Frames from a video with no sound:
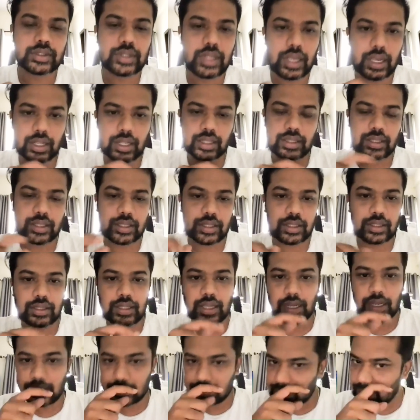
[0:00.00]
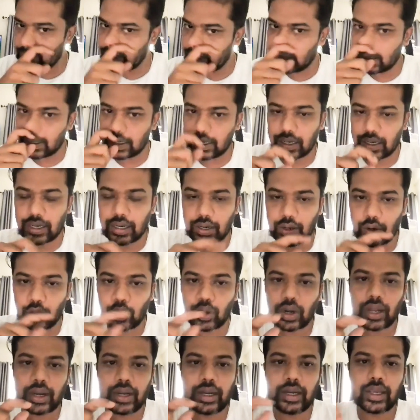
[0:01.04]
So that's a
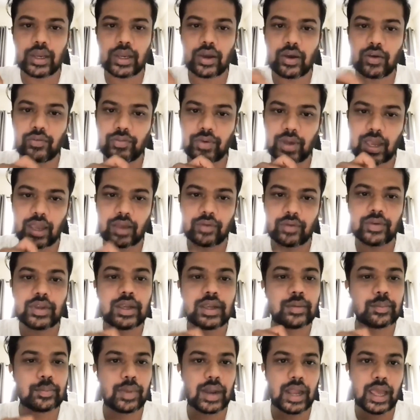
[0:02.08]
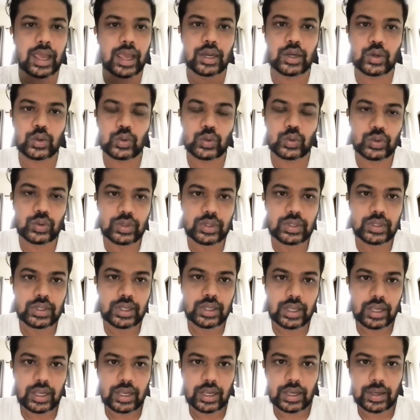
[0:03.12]
whole idea of having Plando
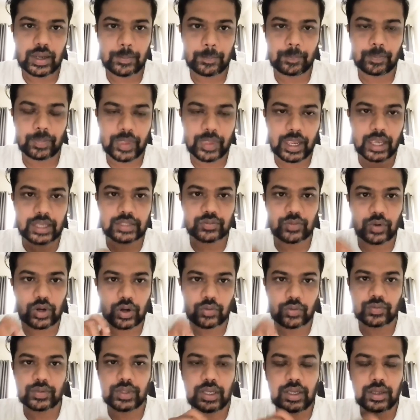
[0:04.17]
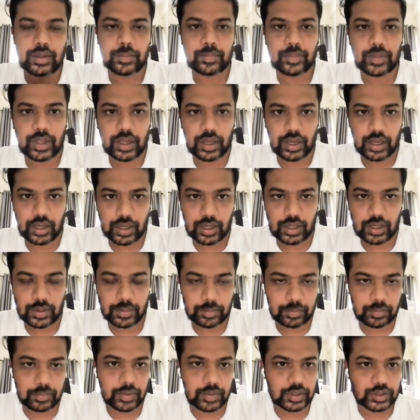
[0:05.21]
as one of the
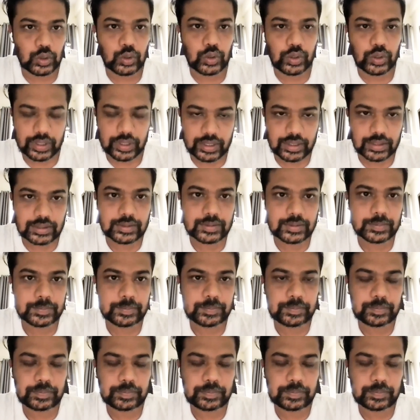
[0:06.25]
solutions.